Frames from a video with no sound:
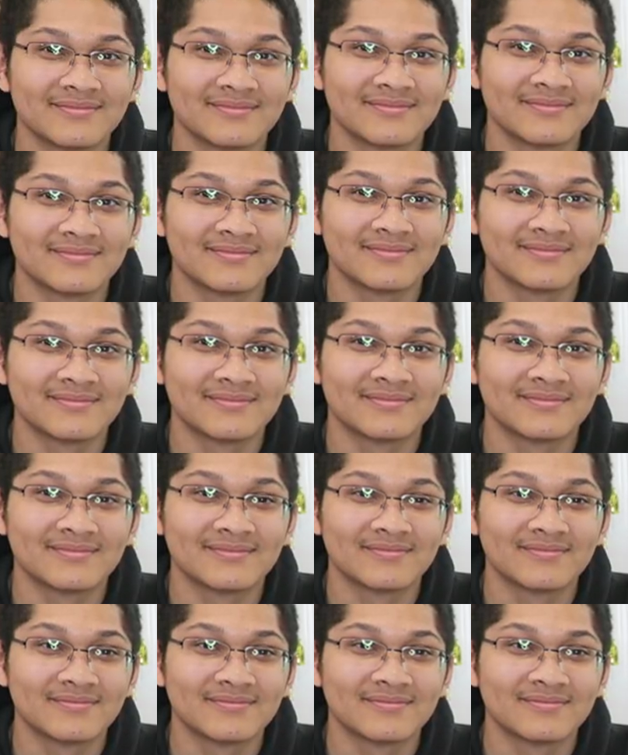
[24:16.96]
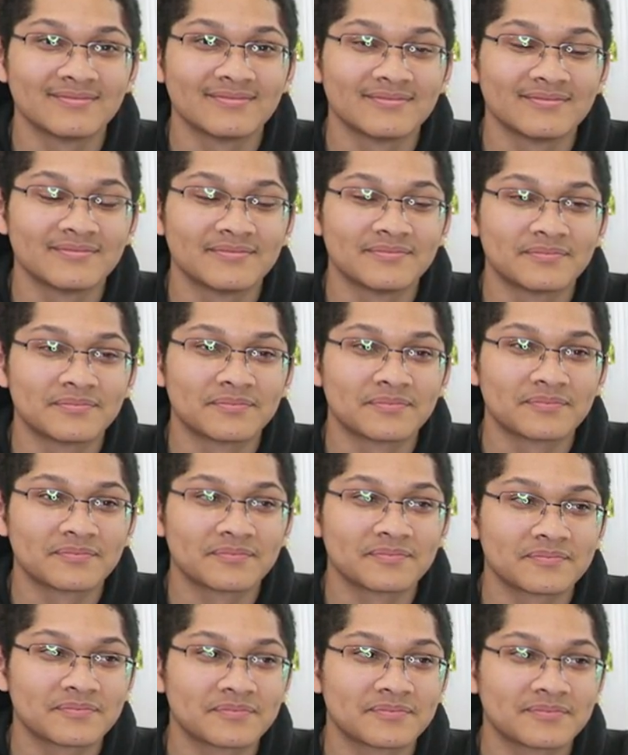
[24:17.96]

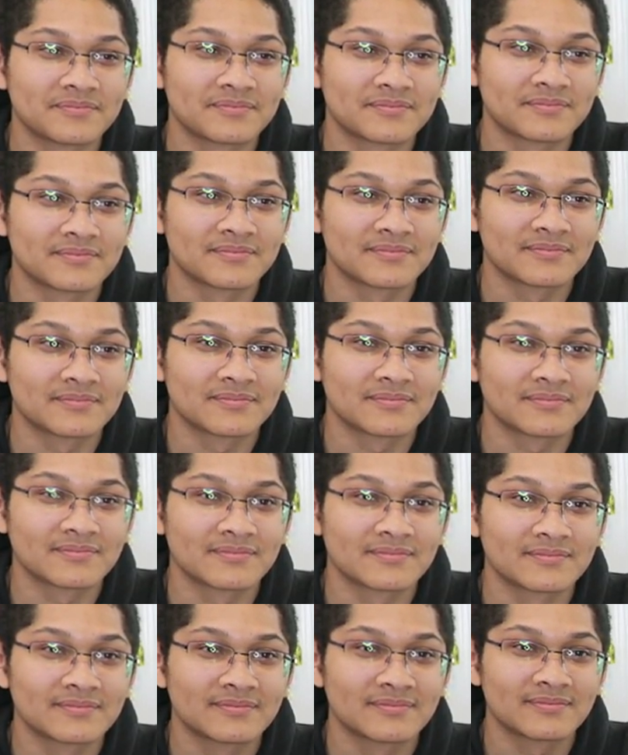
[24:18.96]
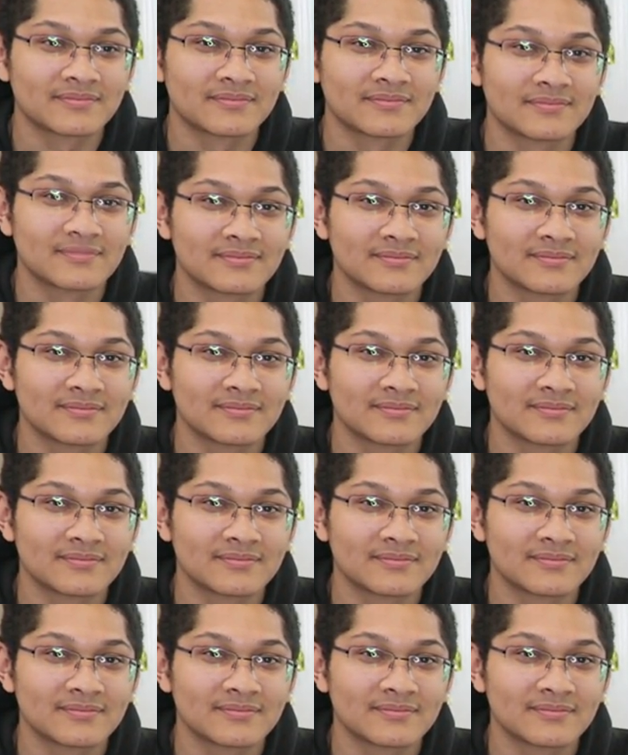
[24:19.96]
No words are spoken by the person on screen.